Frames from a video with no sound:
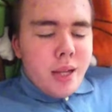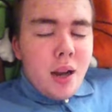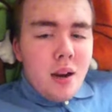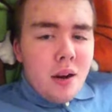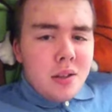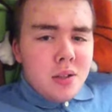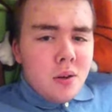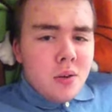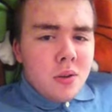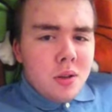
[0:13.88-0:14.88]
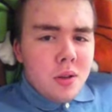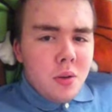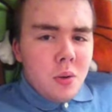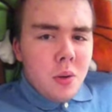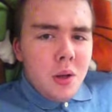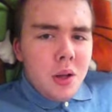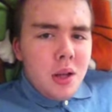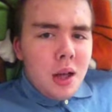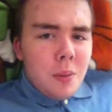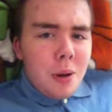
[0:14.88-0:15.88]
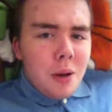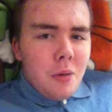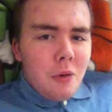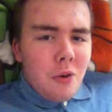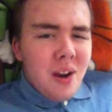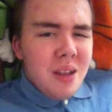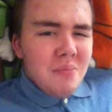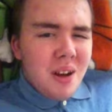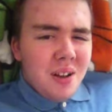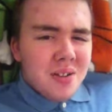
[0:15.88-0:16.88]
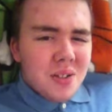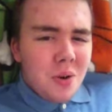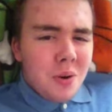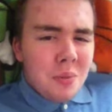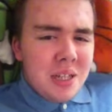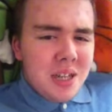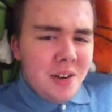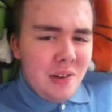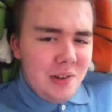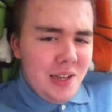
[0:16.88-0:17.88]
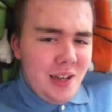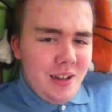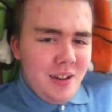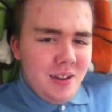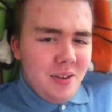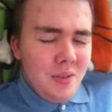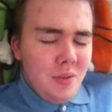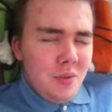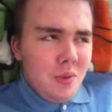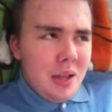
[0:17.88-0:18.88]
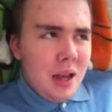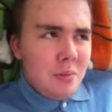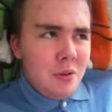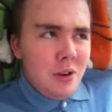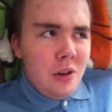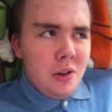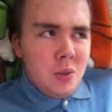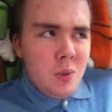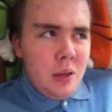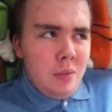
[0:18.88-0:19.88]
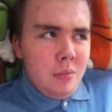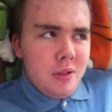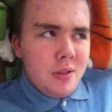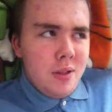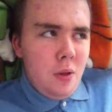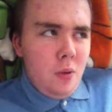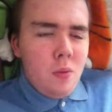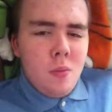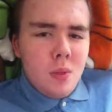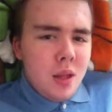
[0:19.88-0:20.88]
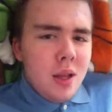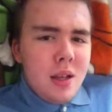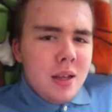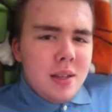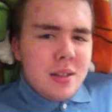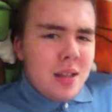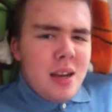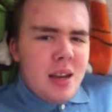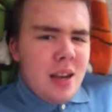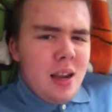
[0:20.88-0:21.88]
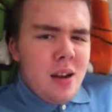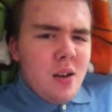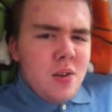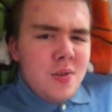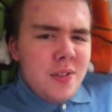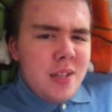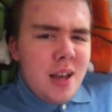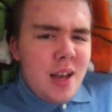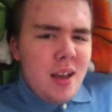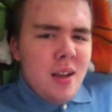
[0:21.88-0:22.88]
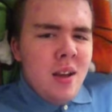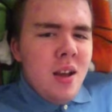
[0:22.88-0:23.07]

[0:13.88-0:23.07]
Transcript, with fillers: today I'd like to talk to you about a great milestone on my channel today. Well, it happened last week, but still, technically it's last for today.